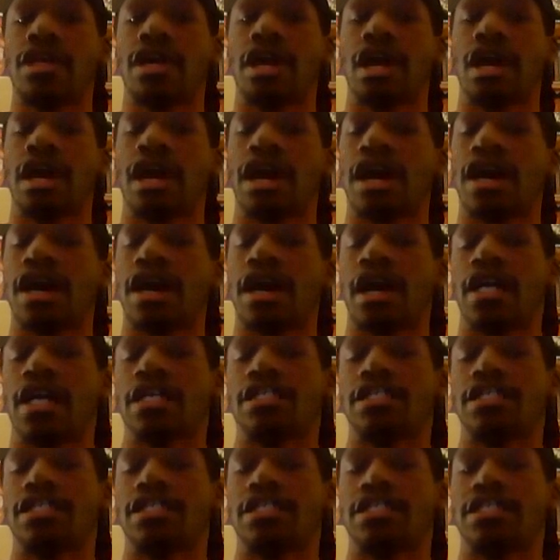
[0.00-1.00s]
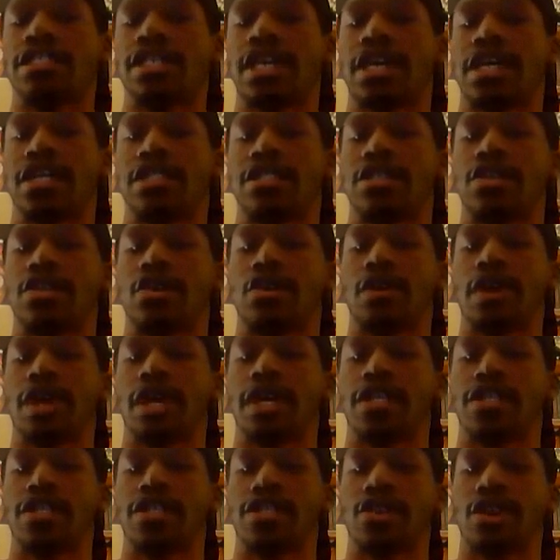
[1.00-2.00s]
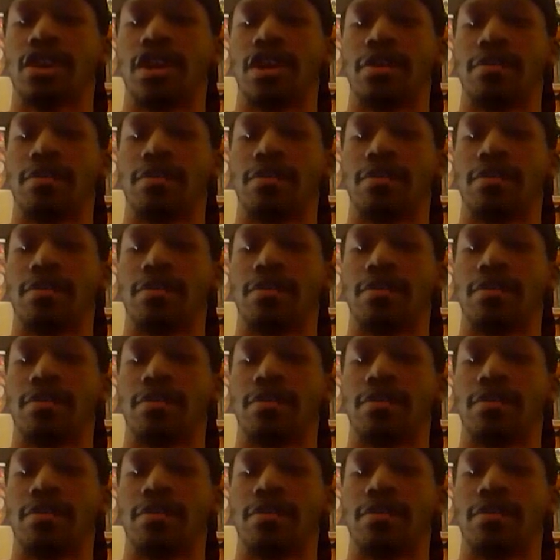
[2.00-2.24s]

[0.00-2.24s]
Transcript: I just decided to go ahead and start